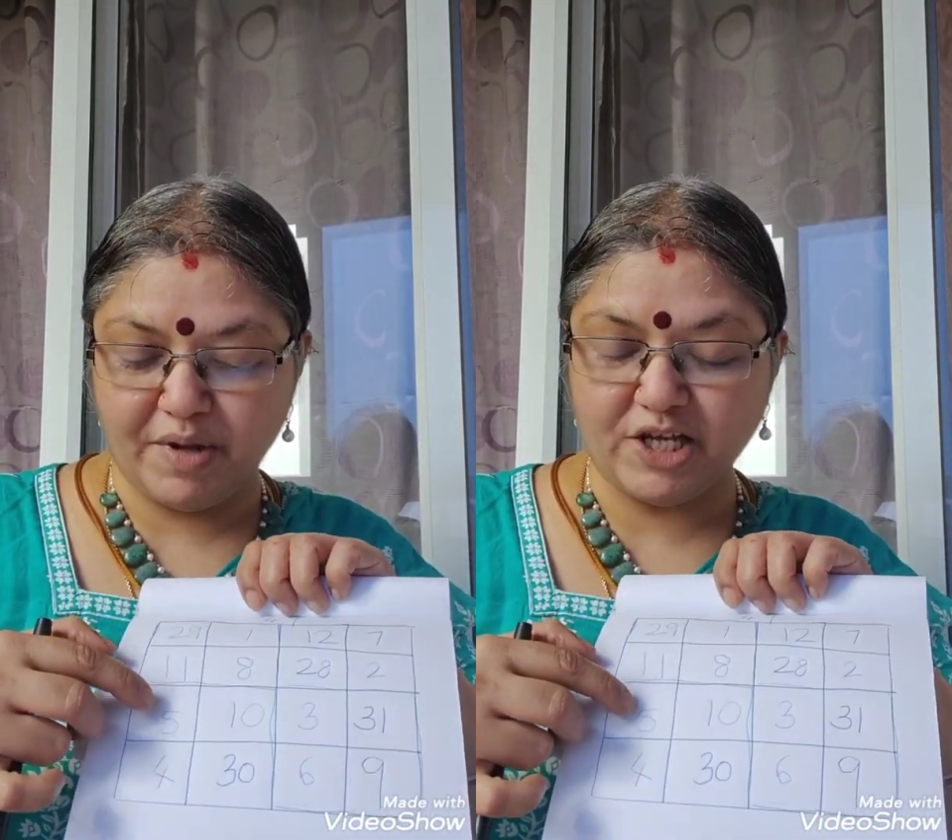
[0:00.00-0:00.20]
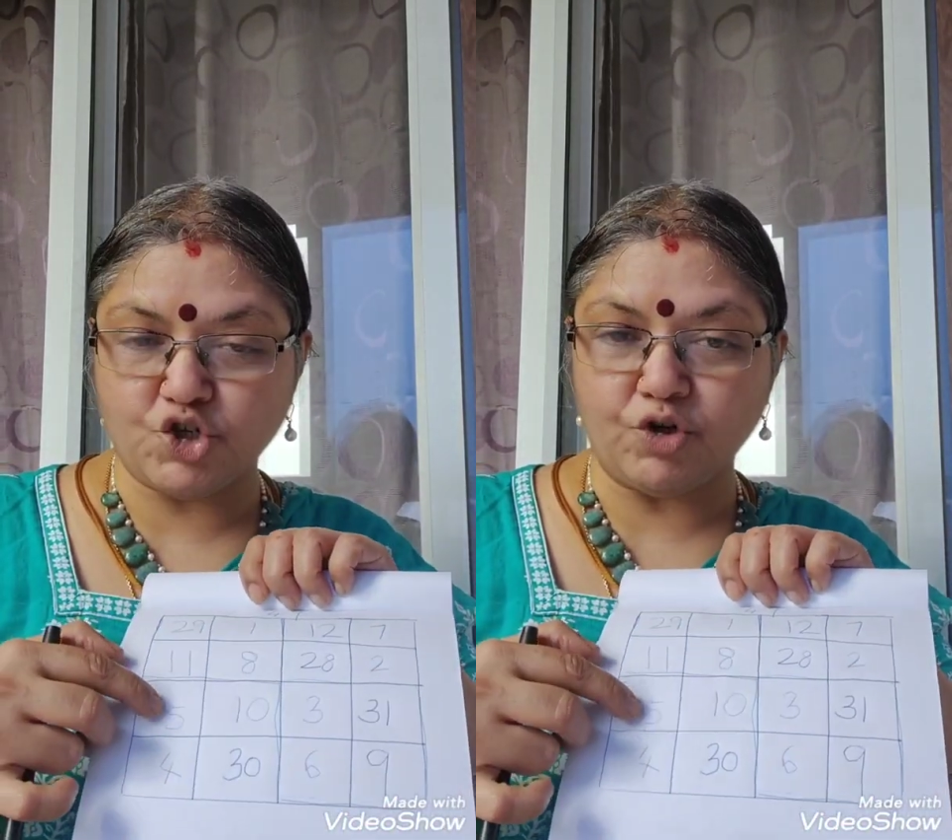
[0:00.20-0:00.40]

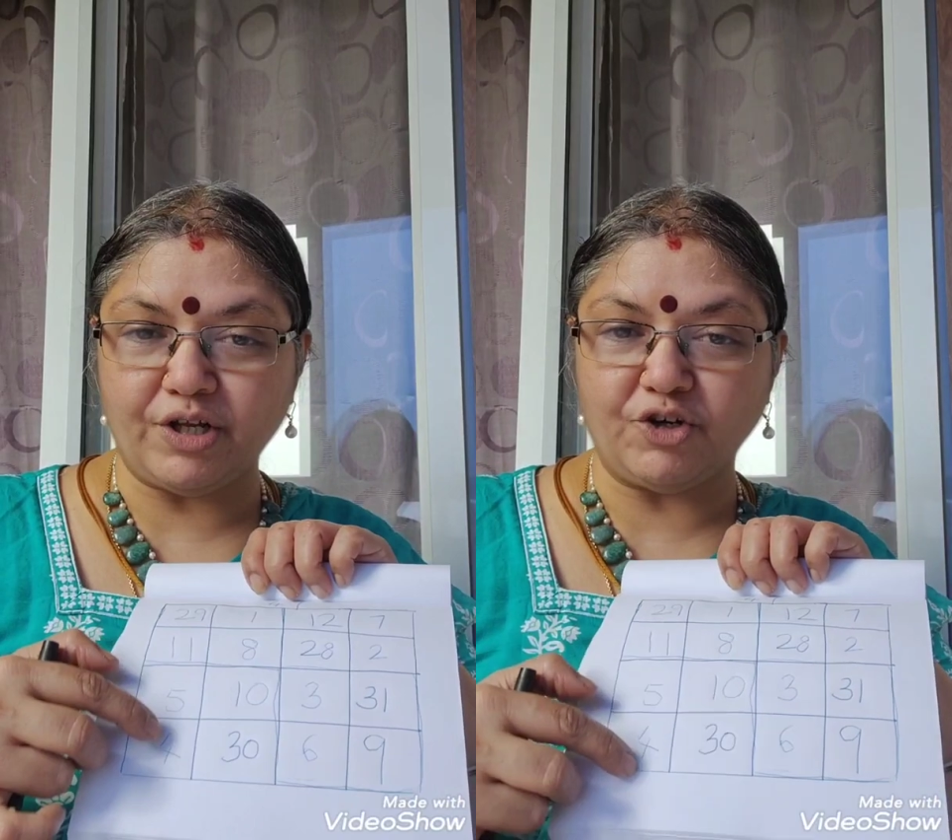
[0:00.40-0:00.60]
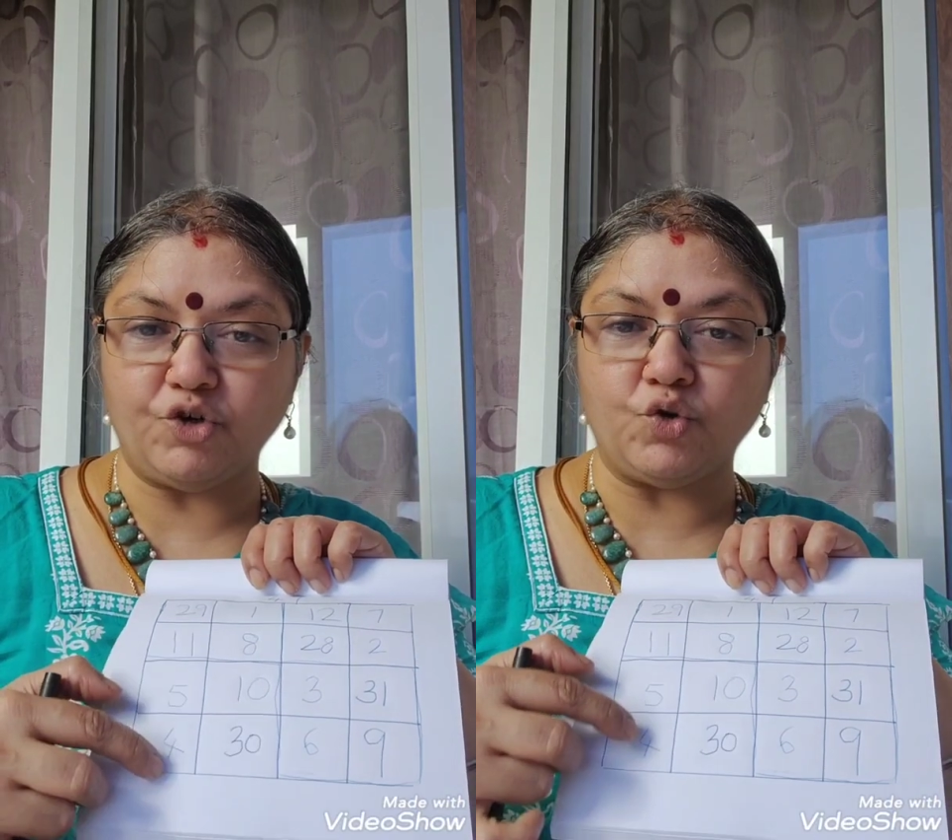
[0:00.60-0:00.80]
make sure
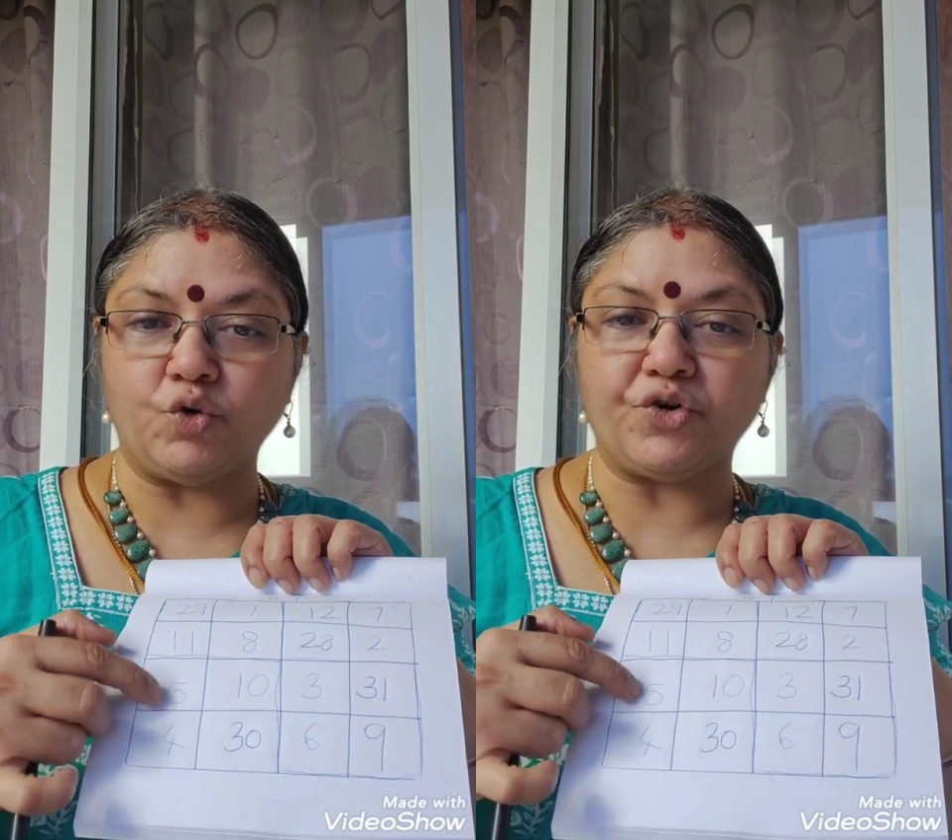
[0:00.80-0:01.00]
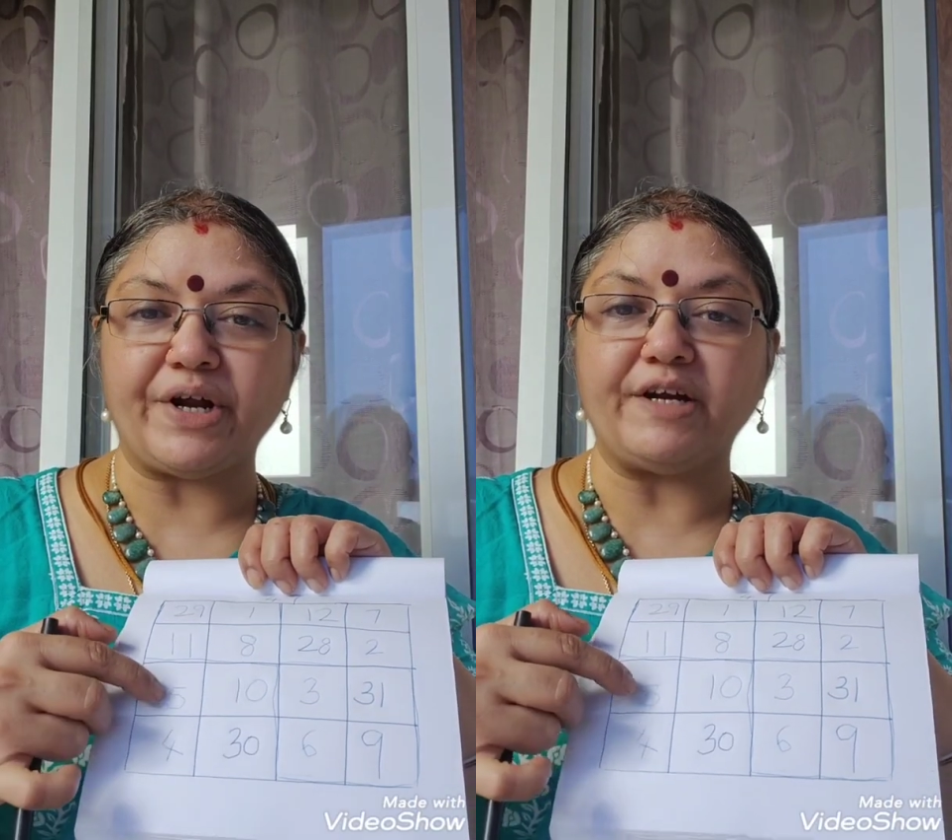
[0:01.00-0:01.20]
that you
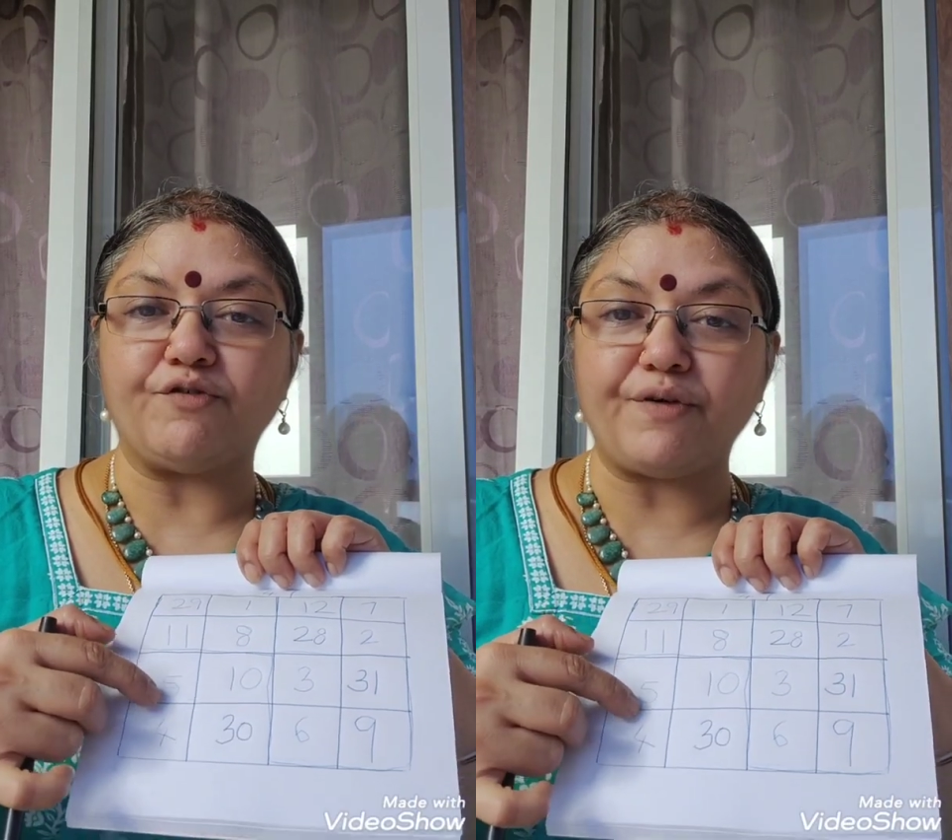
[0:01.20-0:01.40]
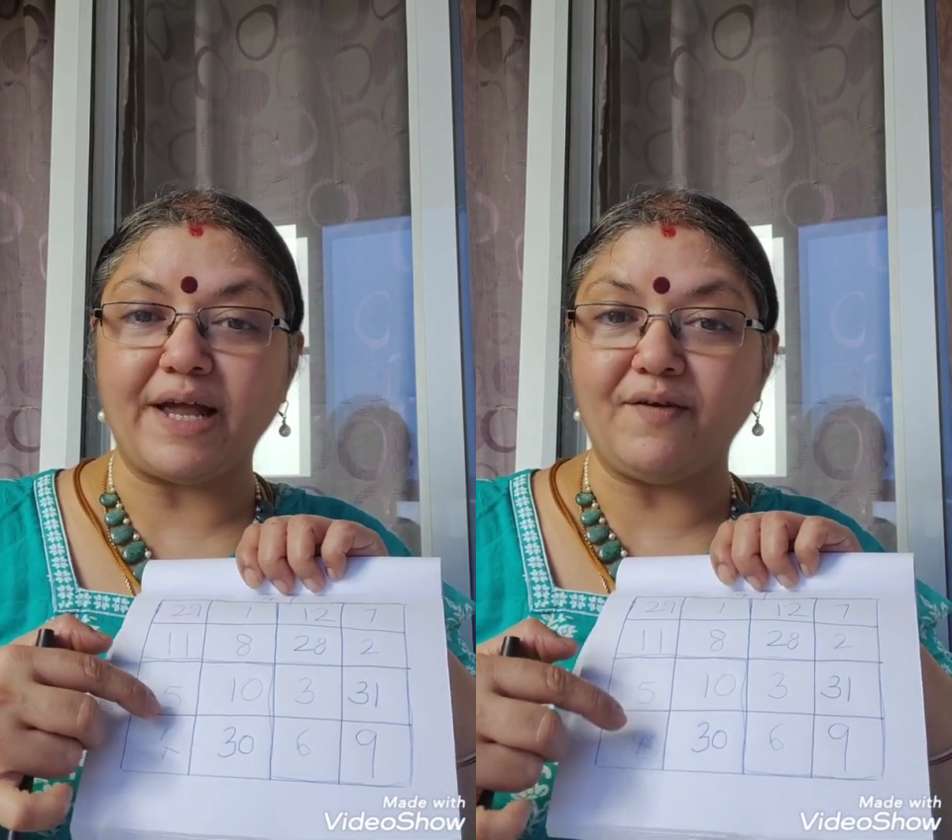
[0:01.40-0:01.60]
don't write
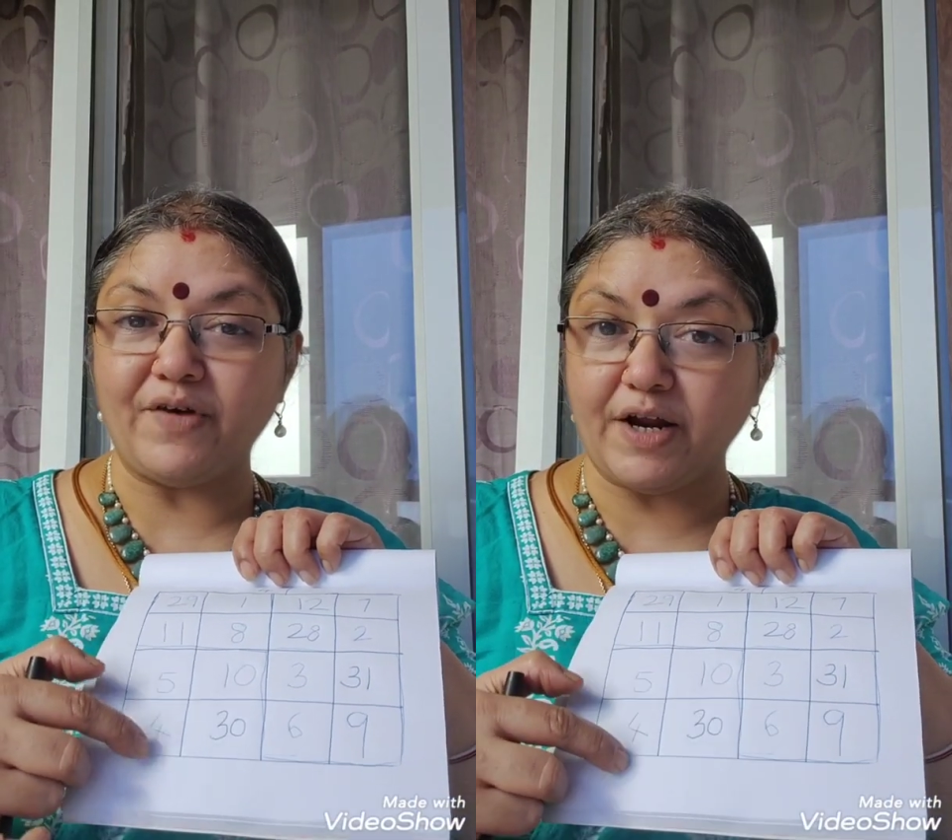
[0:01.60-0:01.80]
5